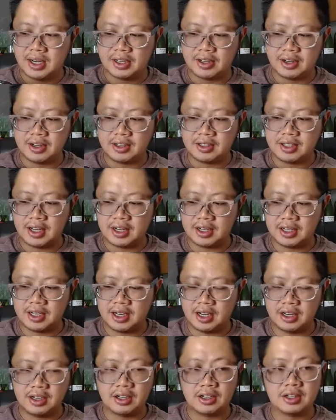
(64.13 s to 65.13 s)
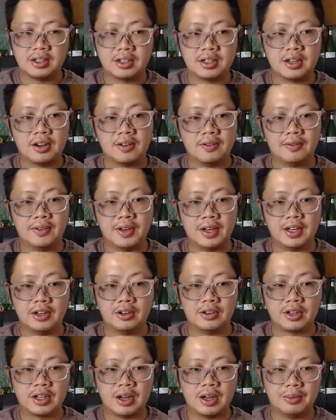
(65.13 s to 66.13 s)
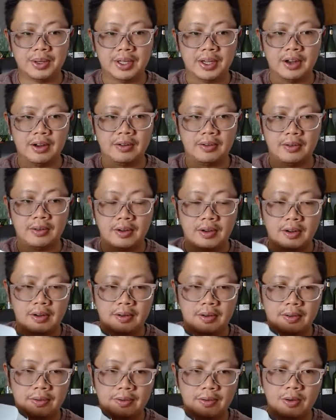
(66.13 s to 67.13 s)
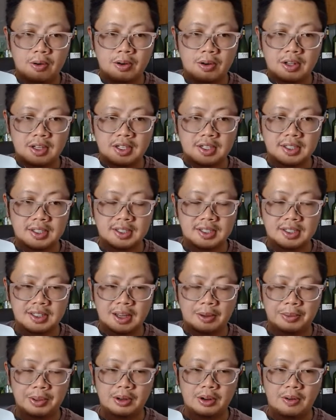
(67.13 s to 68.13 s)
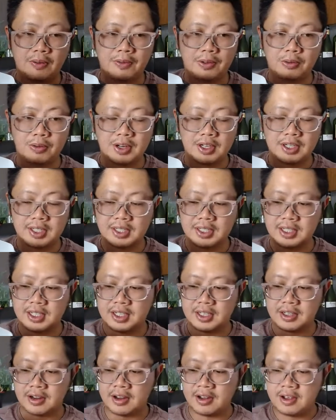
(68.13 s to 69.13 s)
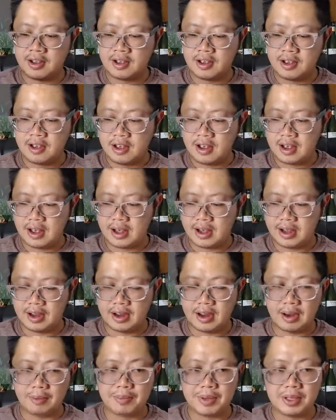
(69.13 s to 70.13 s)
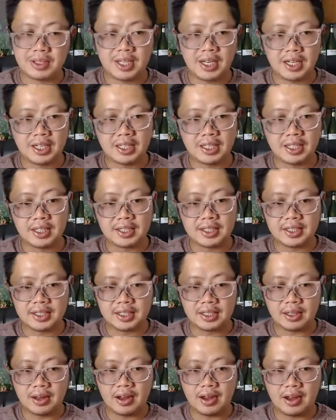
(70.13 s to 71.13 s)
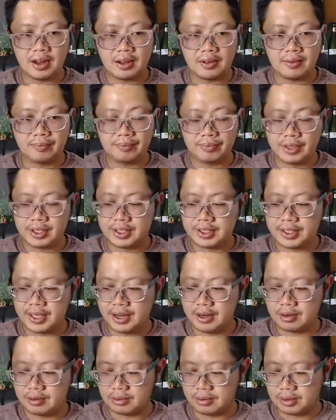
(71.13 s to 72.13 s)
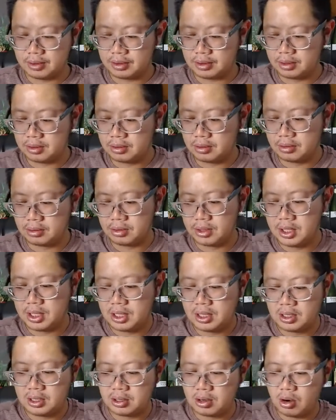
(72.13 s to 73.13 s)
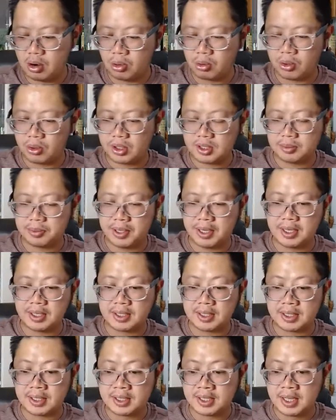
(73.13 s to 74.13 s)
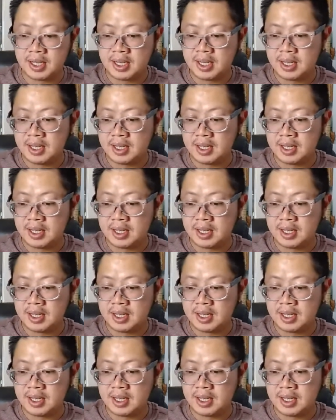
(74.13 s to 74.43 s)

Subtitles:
I got a dedicated video coming out for this. Let me know if you want to see it. I've been taking this out to the co-work space